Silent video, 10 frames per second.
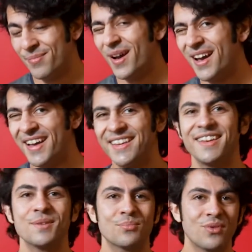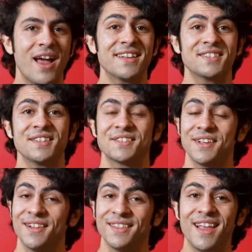But in practice,
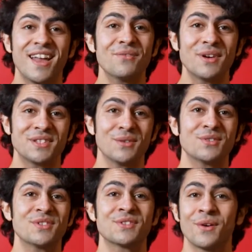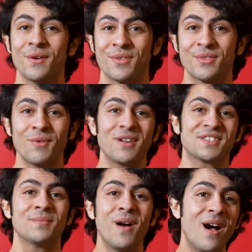a lot of resolutions are
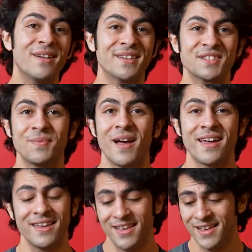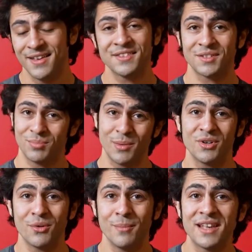thrust upon us by
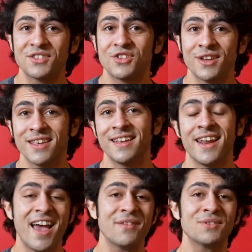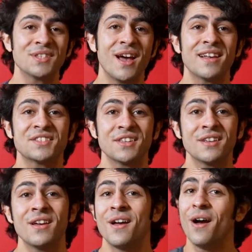subliminal messaging in
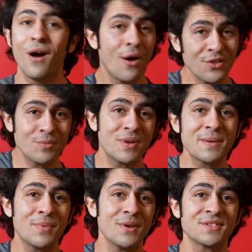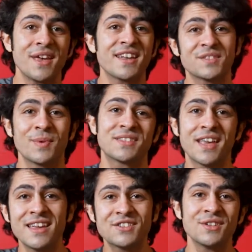advertising, other people's
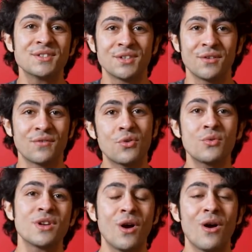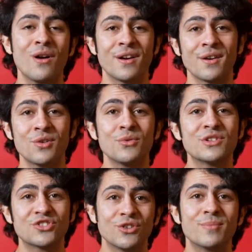expectations of who we are and who
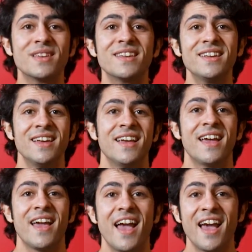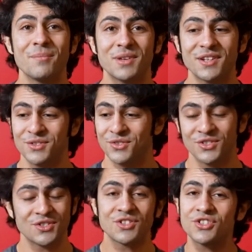we should be, and because
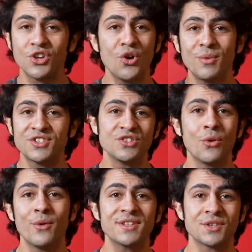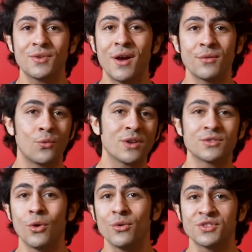there's just so much noise around
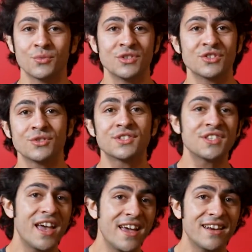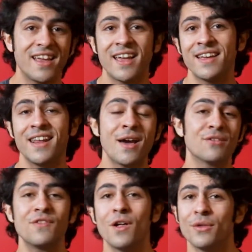what goals we should set and how
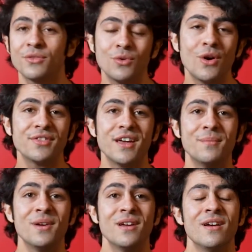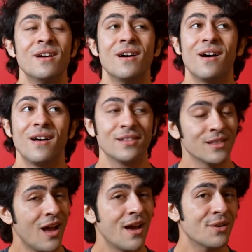to follow through on them, a
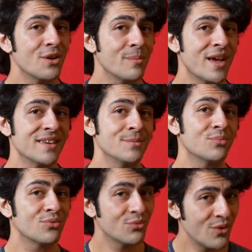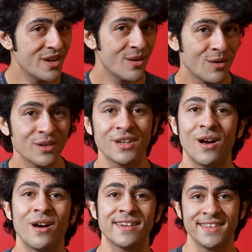lot are abandoned pretty early
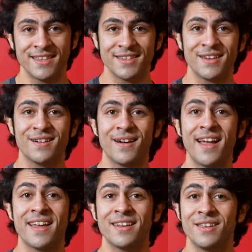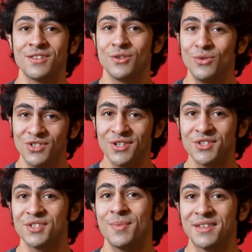on in the year, and it usually
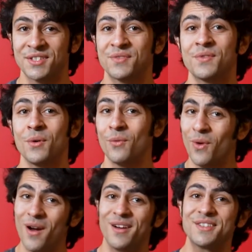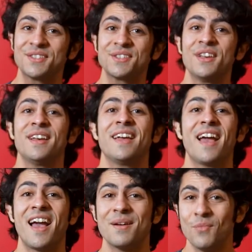just makes us feel worse
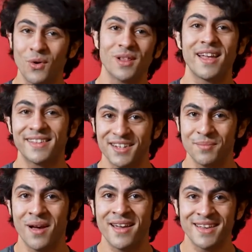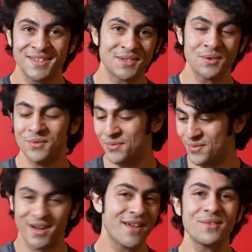and more likely to buy into
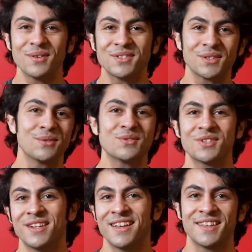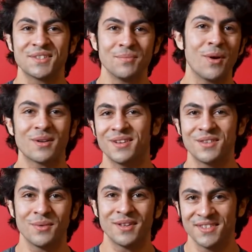whatever solution is
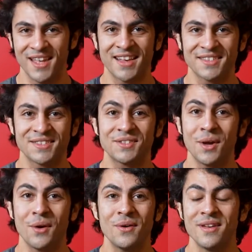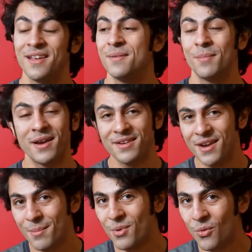marketed to us next. So my
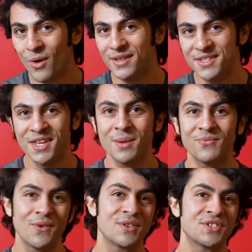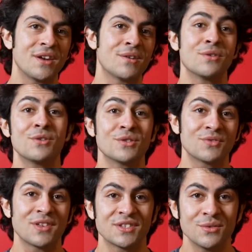number one tip for setting your New
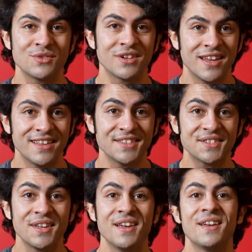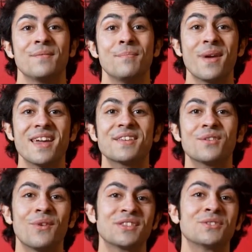Year's resolution is make
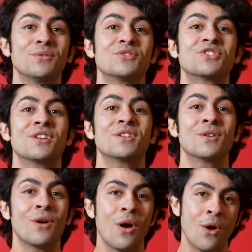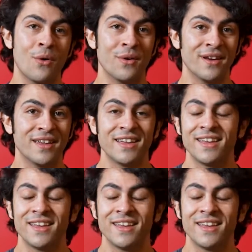your resolution your own.